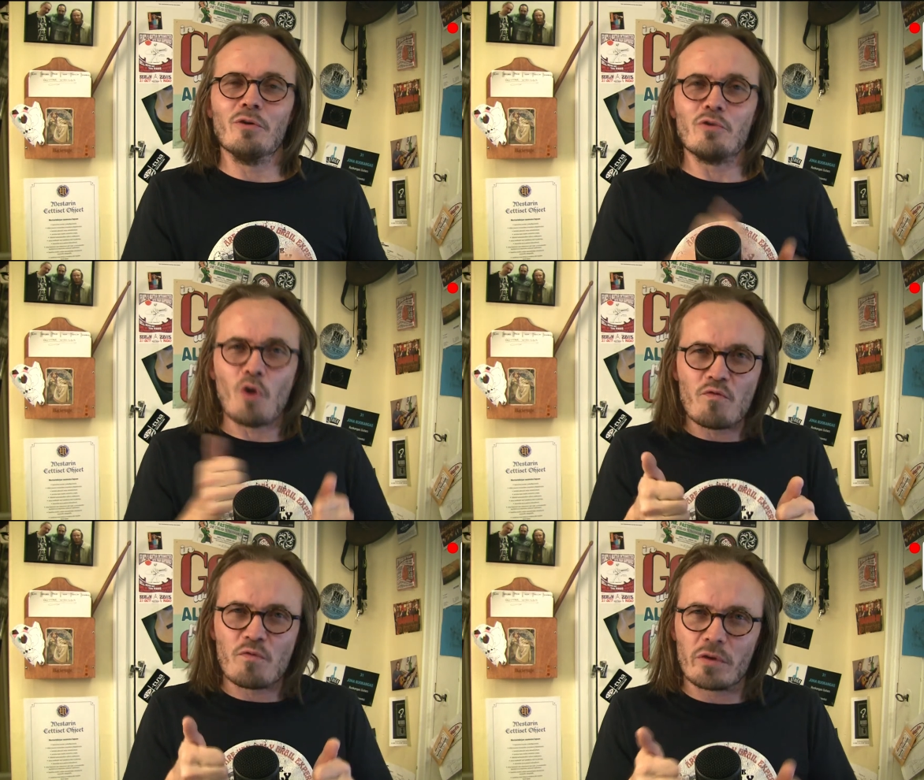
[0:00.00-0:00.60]

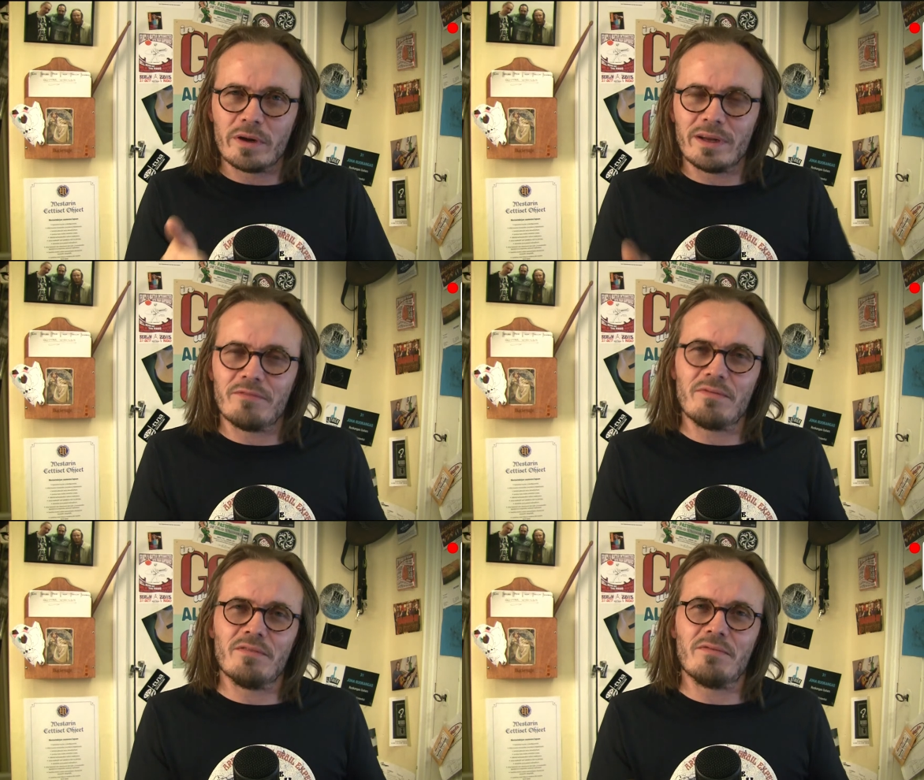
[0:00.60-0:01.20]
go for it
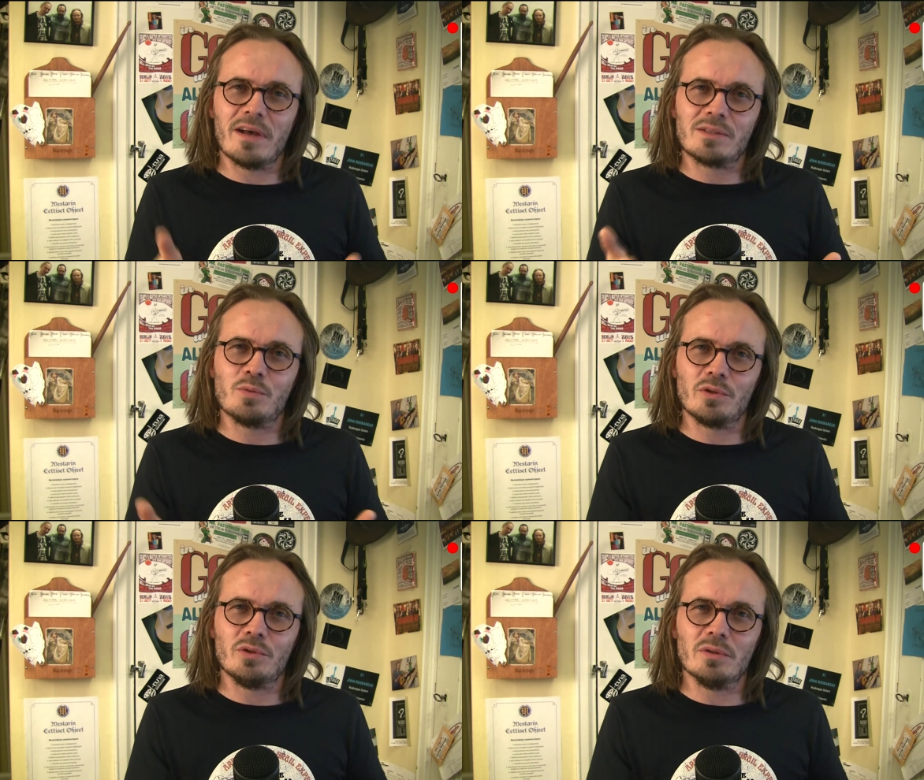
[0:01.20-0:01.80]
if that's
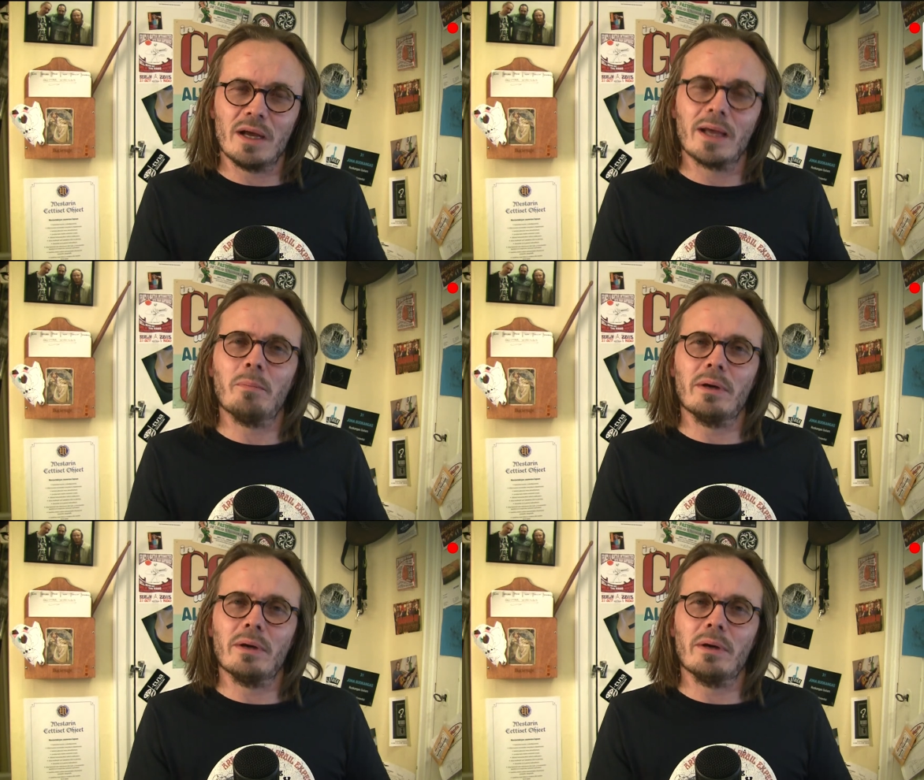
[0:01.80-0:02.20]
what you like.